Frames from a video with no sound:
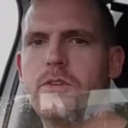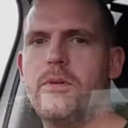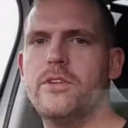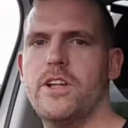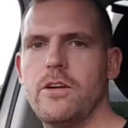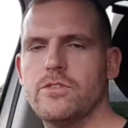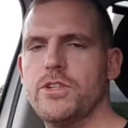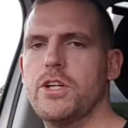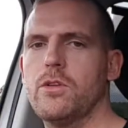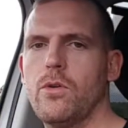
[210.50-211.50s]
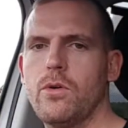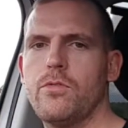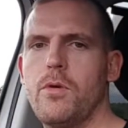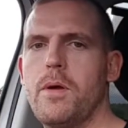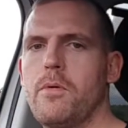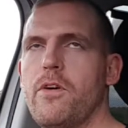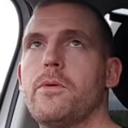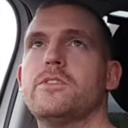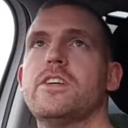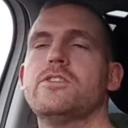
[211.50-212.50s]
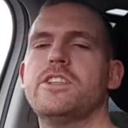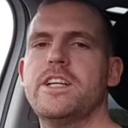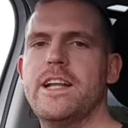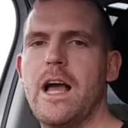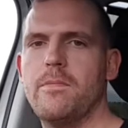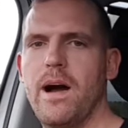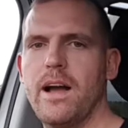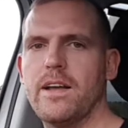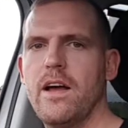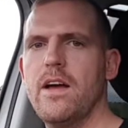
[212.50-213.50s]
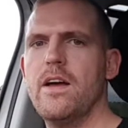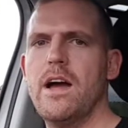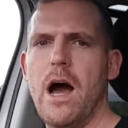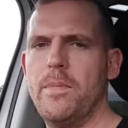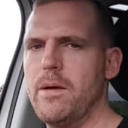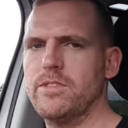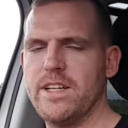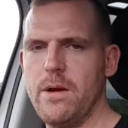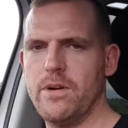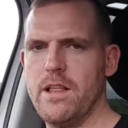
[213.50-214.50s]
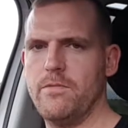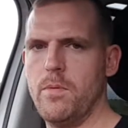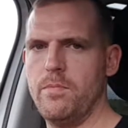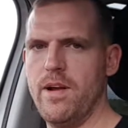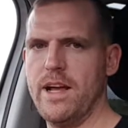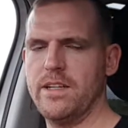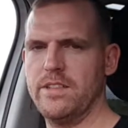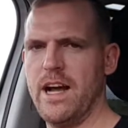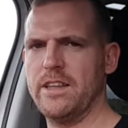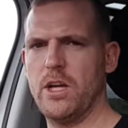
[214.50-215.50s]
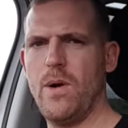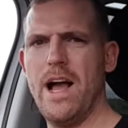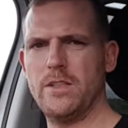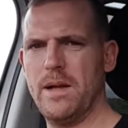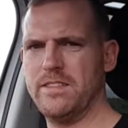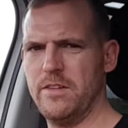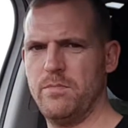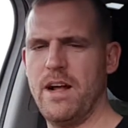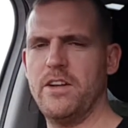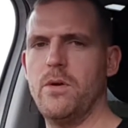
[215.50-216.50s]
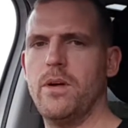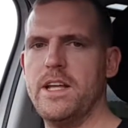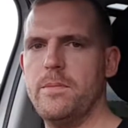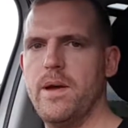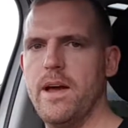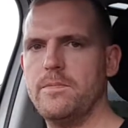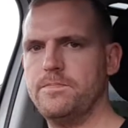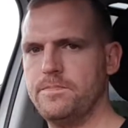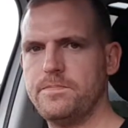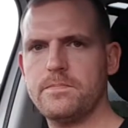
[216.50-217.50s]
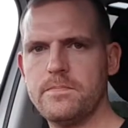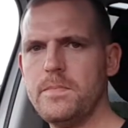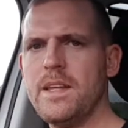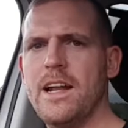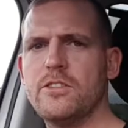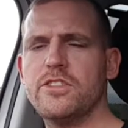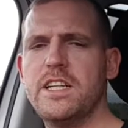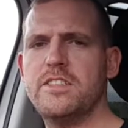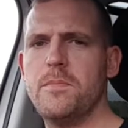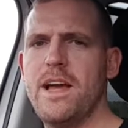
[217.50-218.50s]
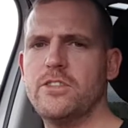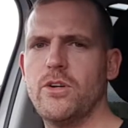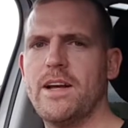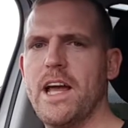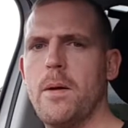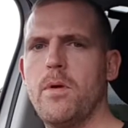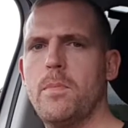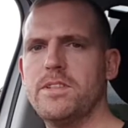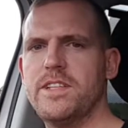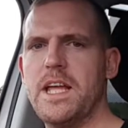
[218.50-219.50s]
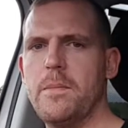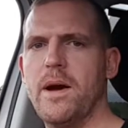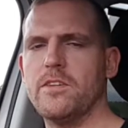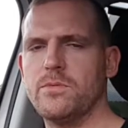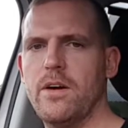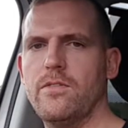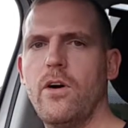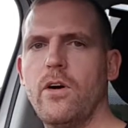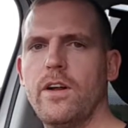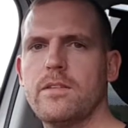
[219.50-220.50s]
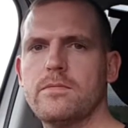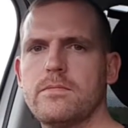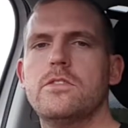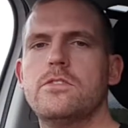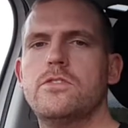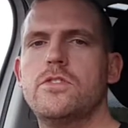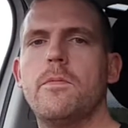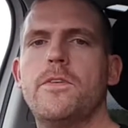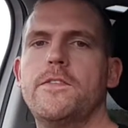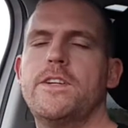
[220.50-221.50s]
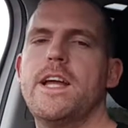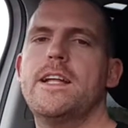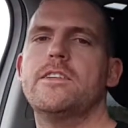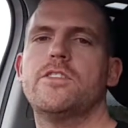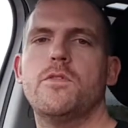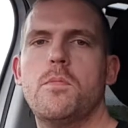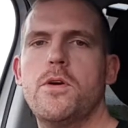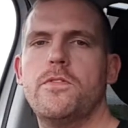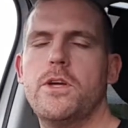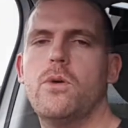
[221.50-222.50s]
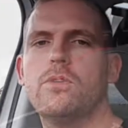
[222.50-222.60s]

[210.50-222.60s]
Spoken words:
the mirror down so you can look through it without tilting your neck back. I'll be able to get one of them from a breaker's yard. They're quite expensive, brand new on eBay, and I'll just need to make sure I get a proper sticky pad as well for it. Job 15 is to remove the old